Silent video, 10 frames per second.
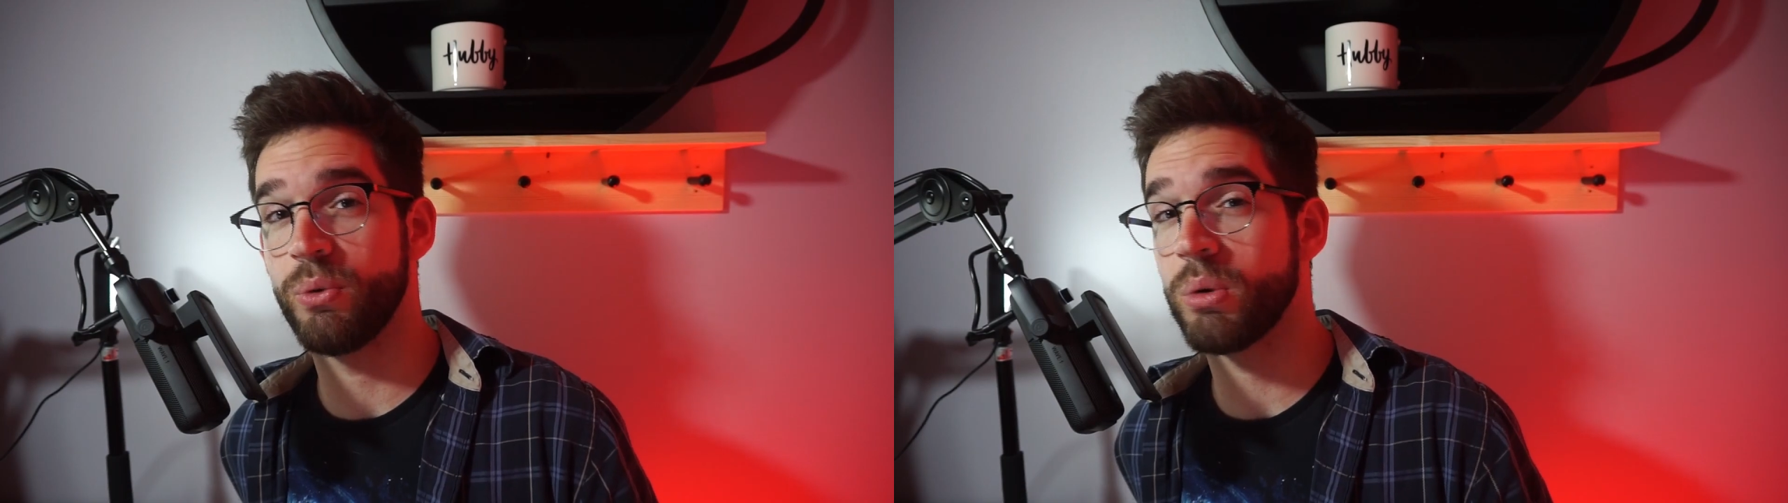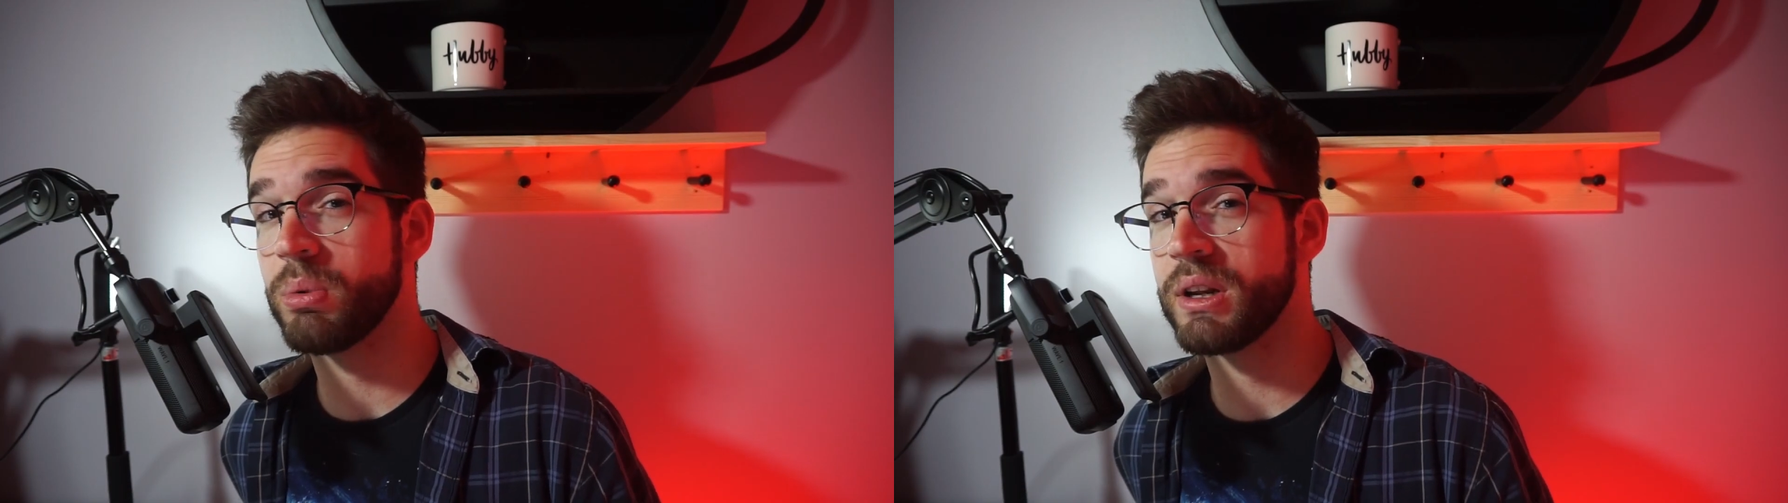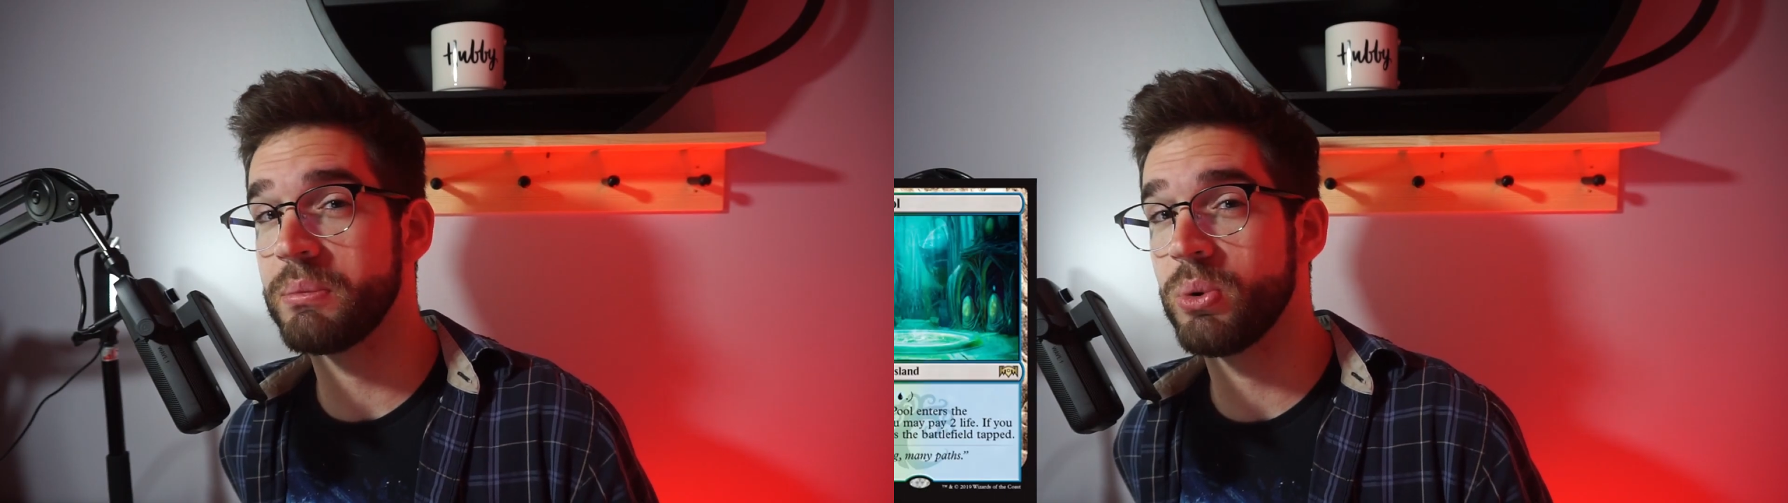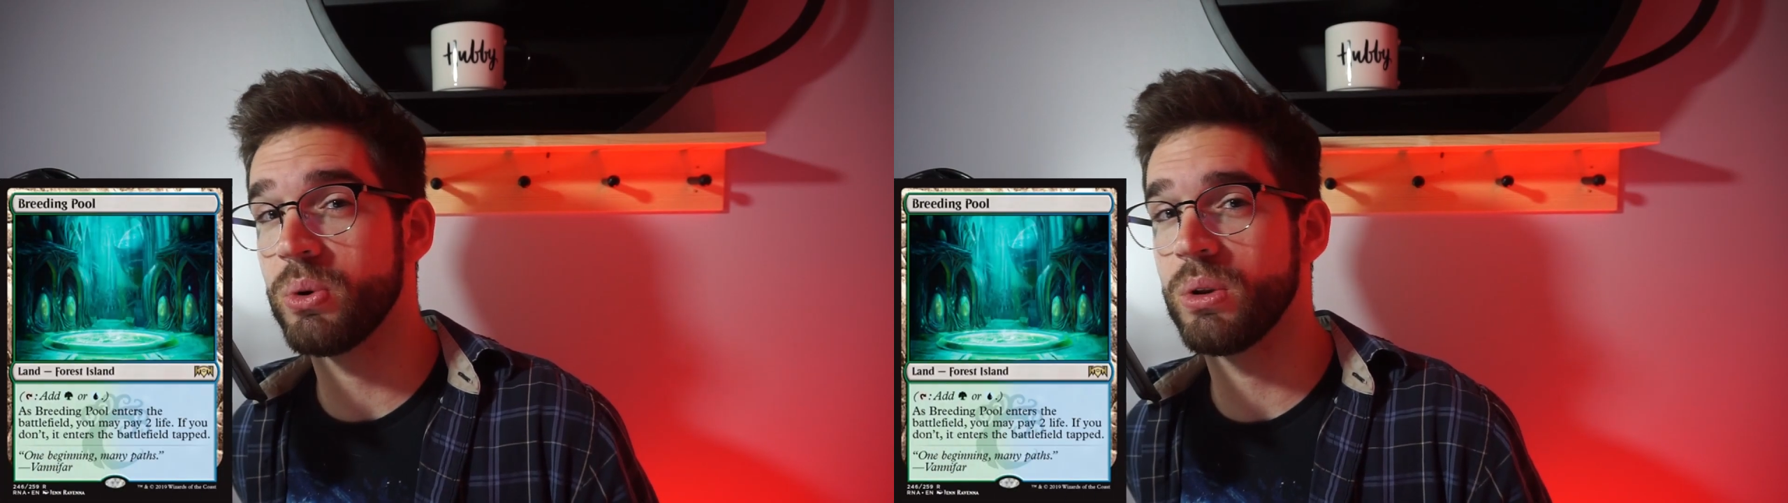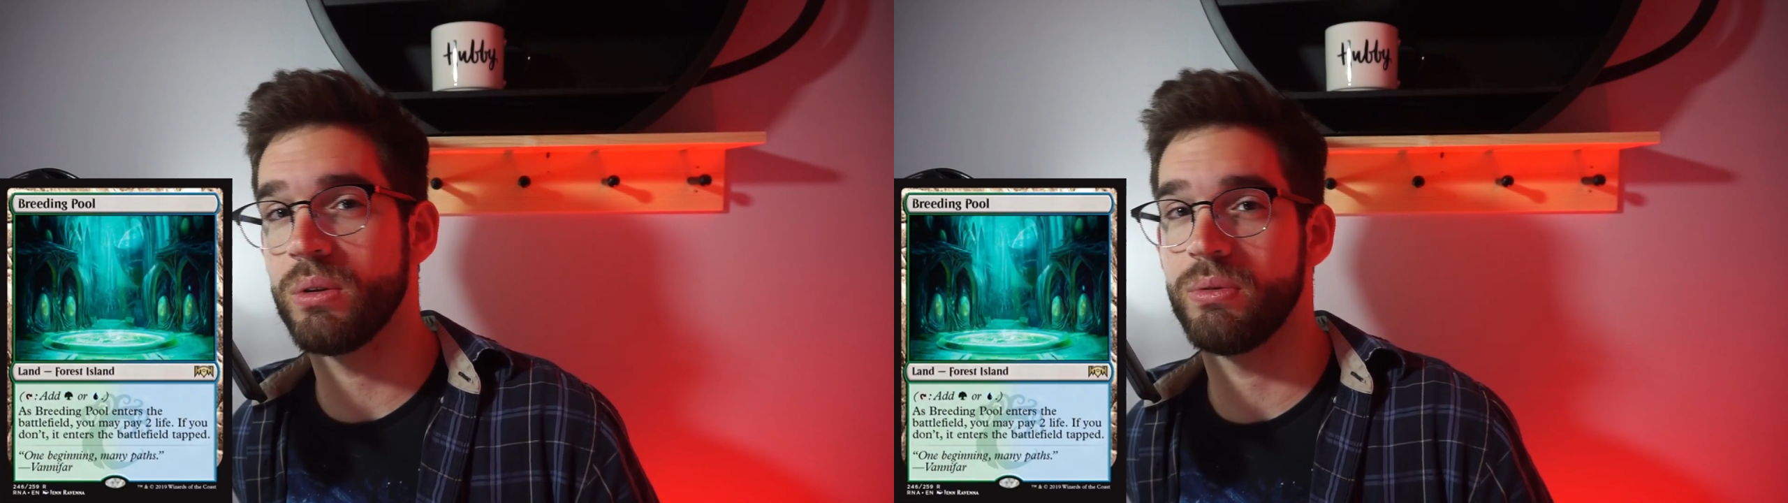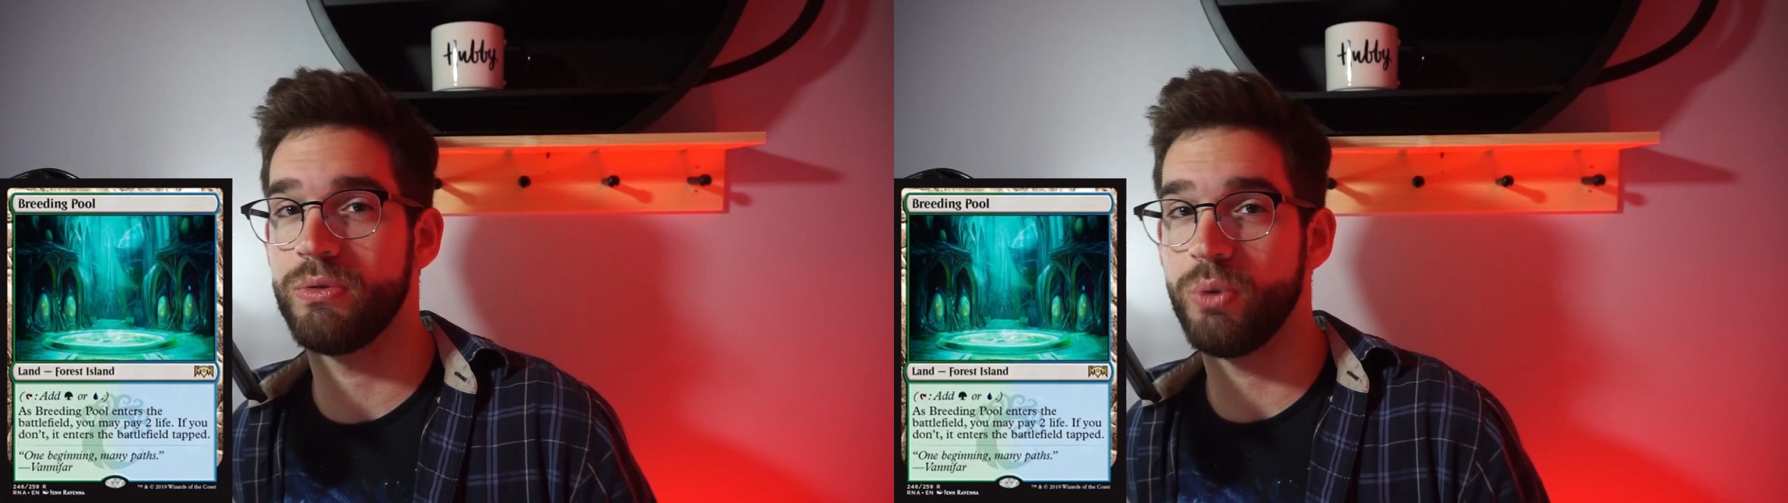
4 Breeding Pool,